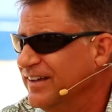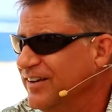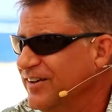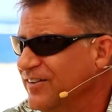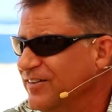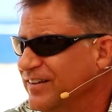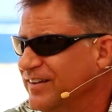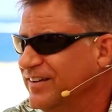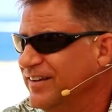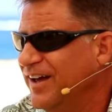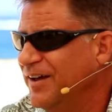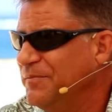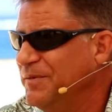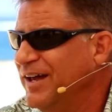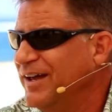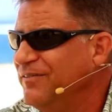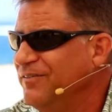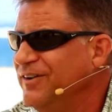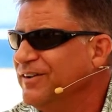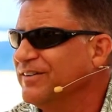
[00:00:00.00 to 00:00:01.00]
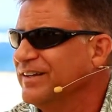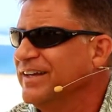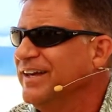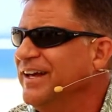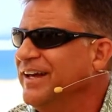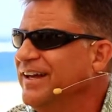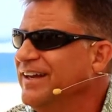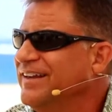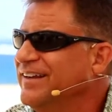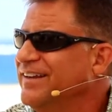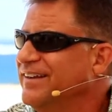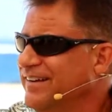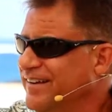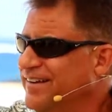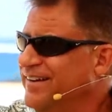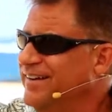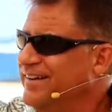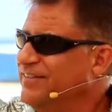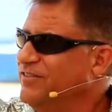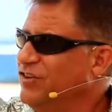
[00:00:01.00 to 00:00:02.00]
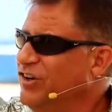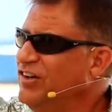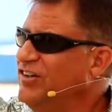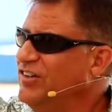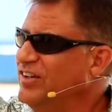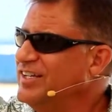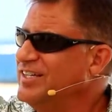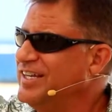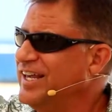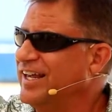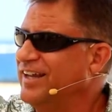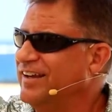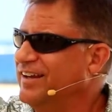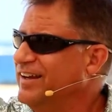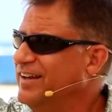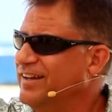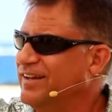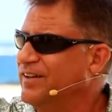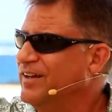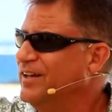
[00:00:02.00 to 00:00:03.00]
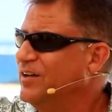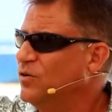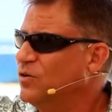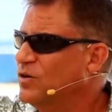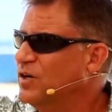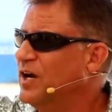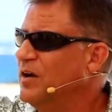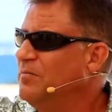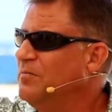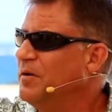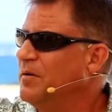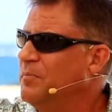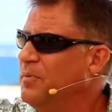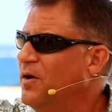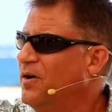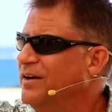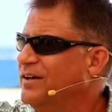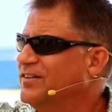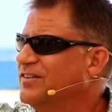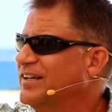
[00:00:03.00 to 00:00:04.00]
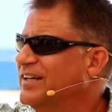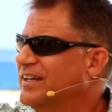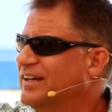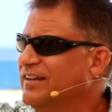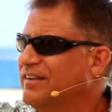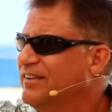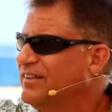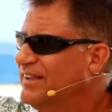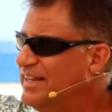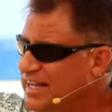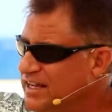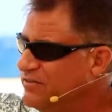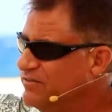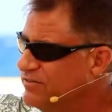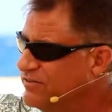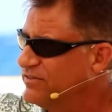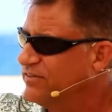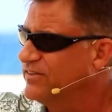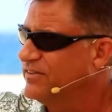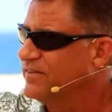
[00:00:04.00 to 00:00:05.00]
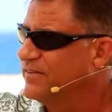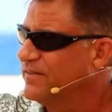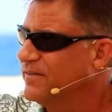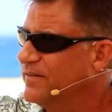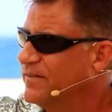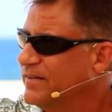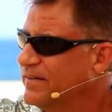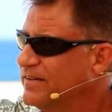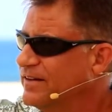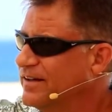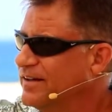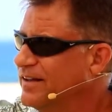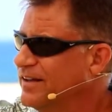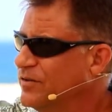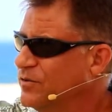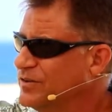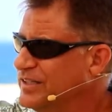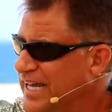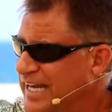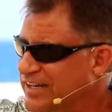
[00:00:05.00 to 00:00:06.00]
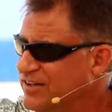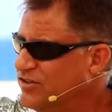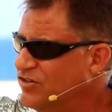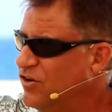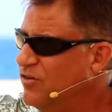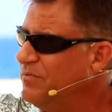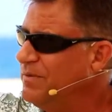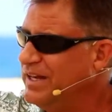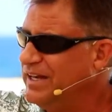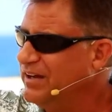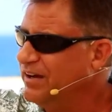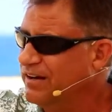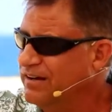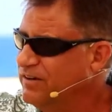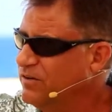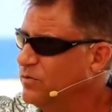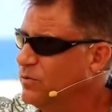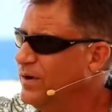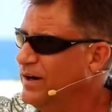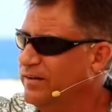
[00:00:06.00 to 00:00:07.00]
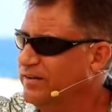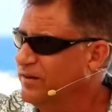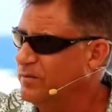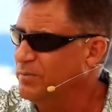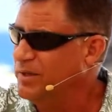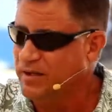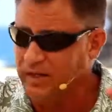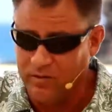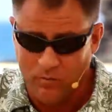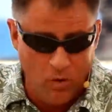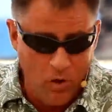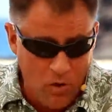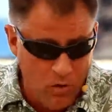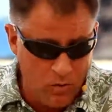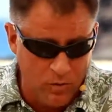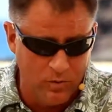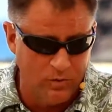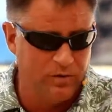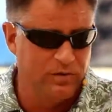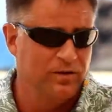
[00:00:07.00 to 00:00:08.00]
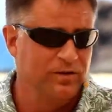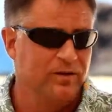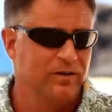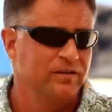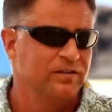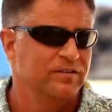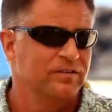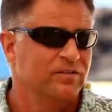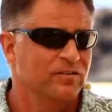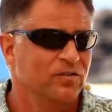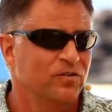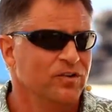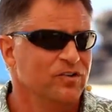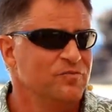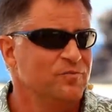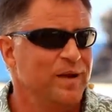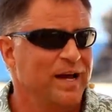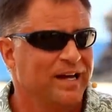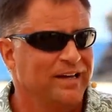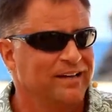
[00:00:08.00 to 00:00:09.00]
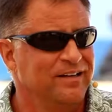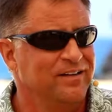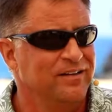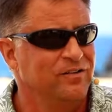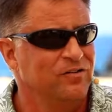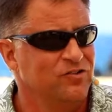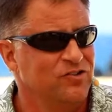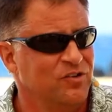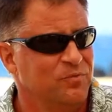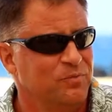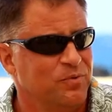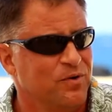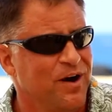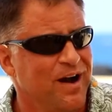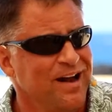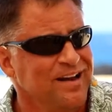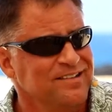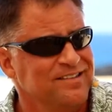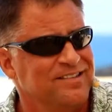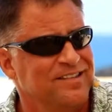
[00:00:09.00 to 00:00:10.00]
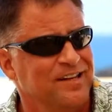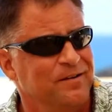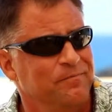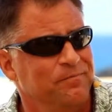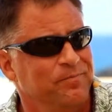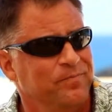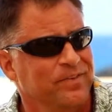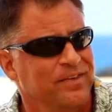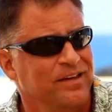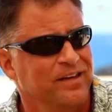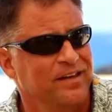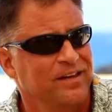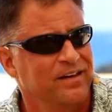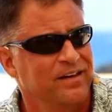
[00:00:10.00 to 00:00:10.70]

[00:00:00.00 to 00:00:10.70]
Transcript: You know, that, I mean, really, Jesus said it, it'll come upon us like a thief that it will take so many unaware. They'll be like, "Oh, the Lord's back." It, will surprise them.